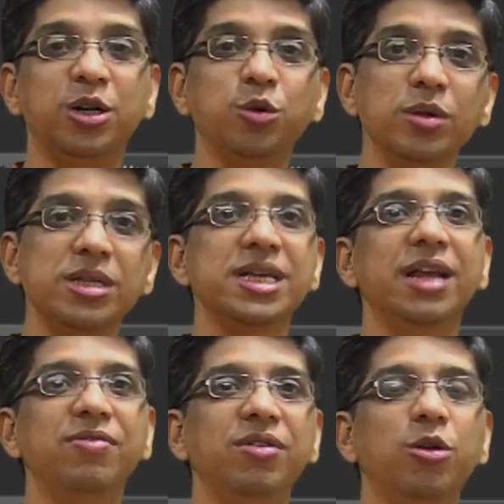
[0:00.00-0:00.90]
a tool
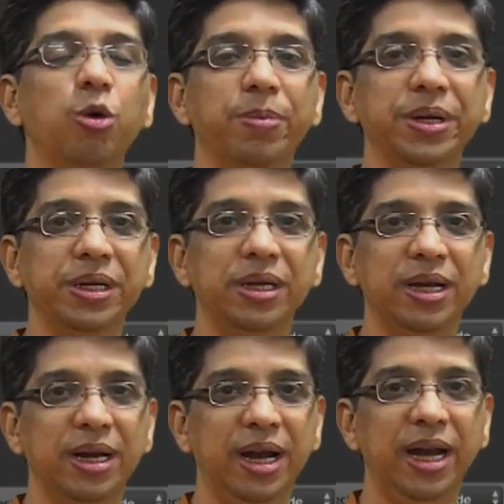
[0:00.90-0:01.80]
shelf will open,
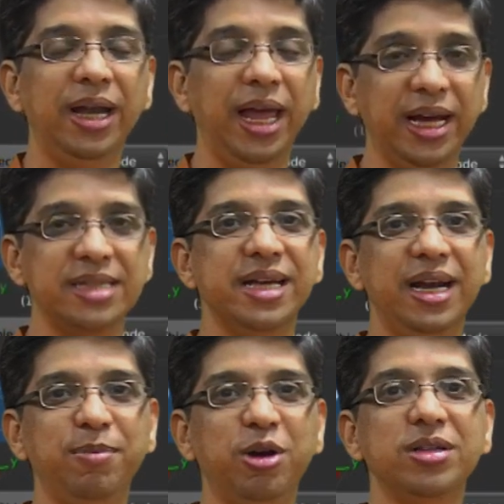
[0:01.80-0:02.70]
and like I
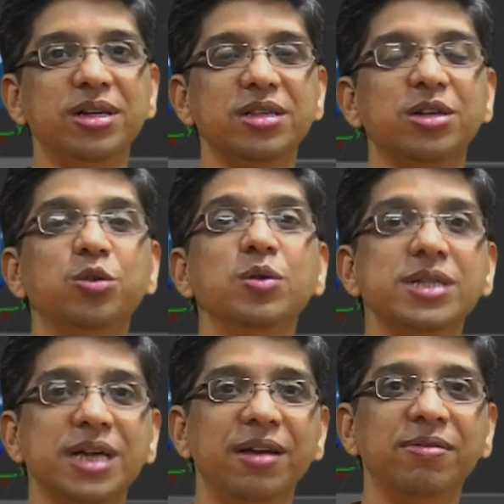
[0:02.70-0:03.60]
said, because it is a
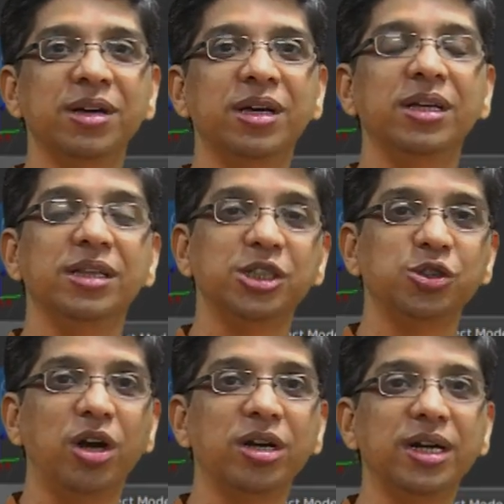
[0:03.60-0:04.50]
tool shelf, the
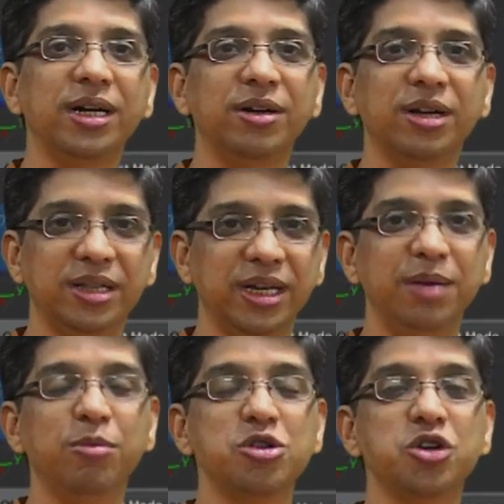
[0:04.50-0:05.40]
shortcut, the
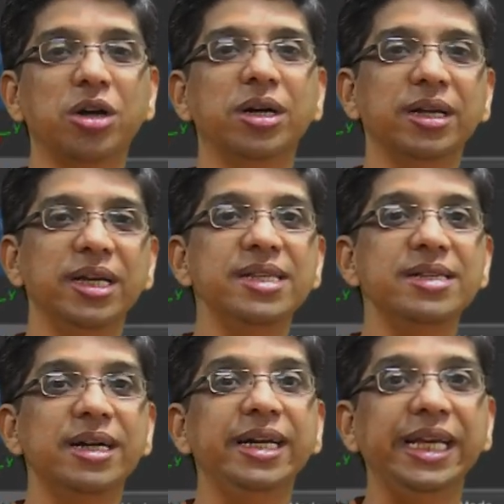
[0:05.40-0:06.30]
keyboard shortcut
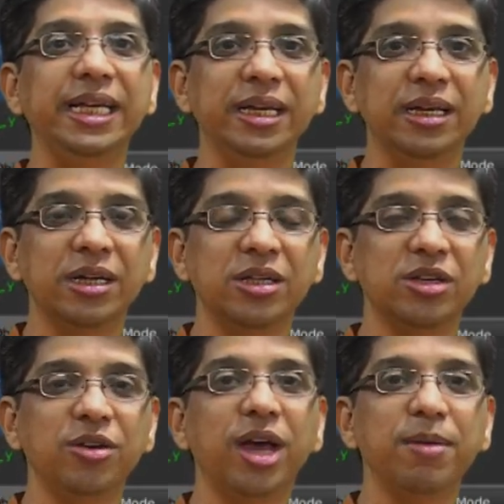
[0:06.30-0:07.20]
is T.
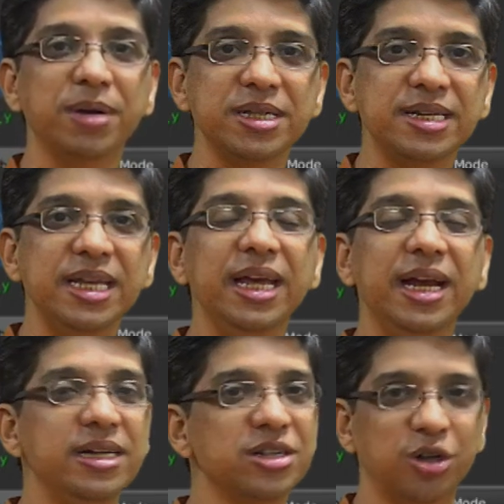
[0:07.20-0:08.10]
So you can press
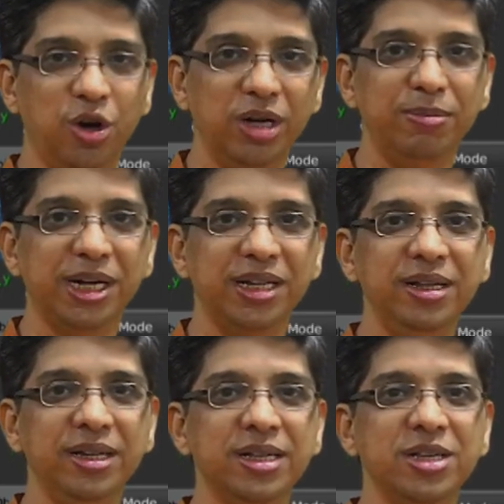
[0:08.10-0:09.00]
T and it is a toggle
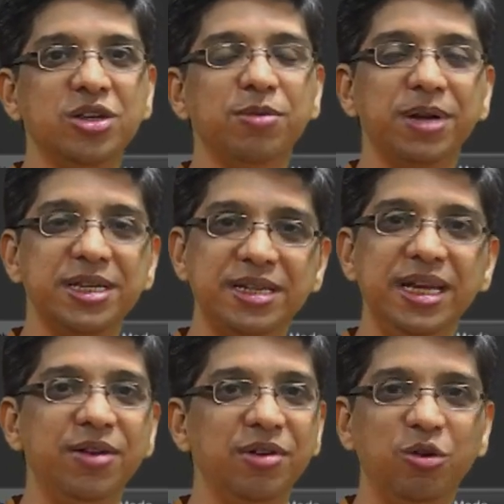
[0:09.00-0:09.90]
button. You press
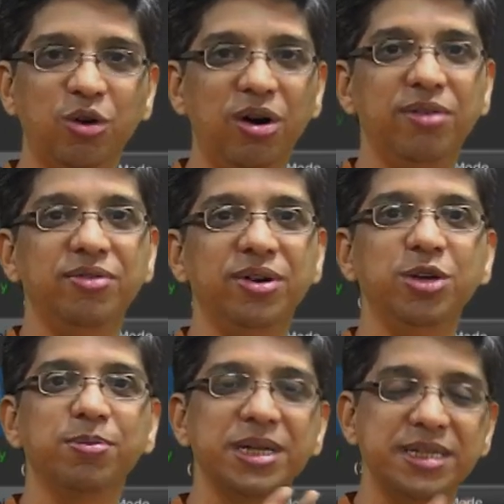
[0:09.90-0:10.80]
T, it will go off,
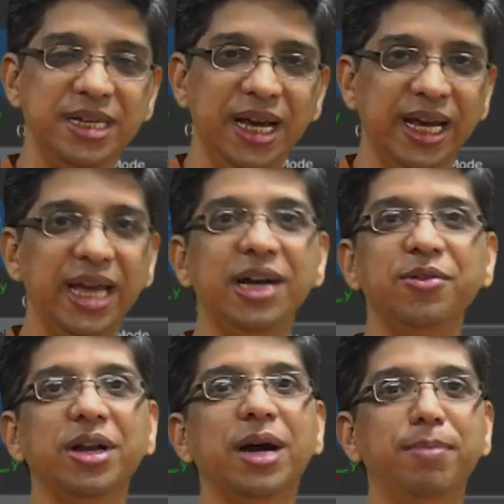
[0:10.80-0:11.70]
you press T again,
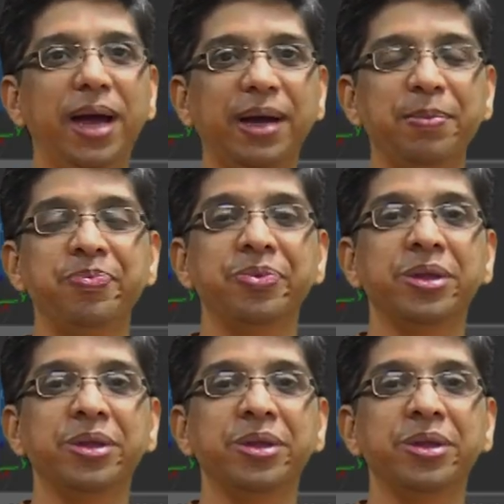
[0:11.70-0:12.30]
it will come back.